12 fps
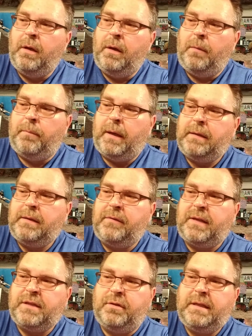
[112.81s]
But
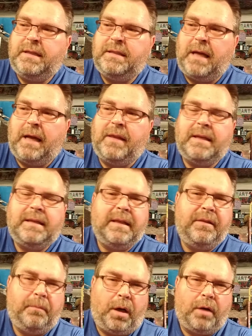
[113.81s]
these are designed, they
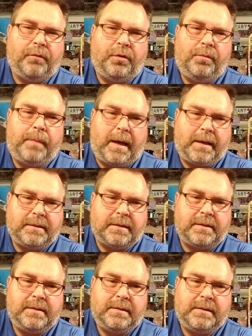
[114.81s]
did the Marvel
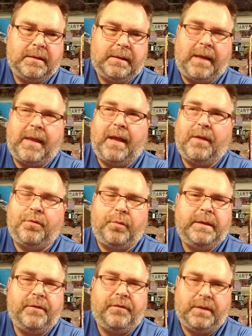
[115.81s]
boxes, and they had
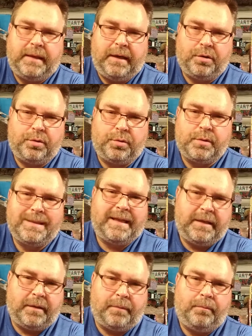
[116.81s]
3 different characters
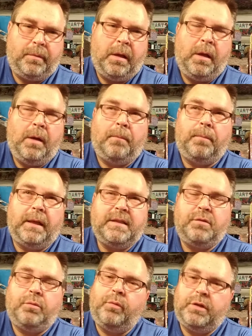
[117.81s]
in them,
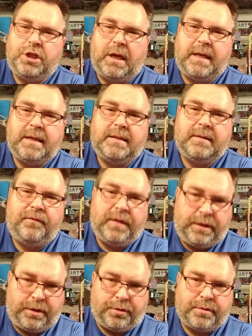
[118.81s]
plus with Chase
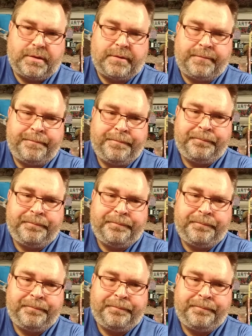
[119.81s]
figures.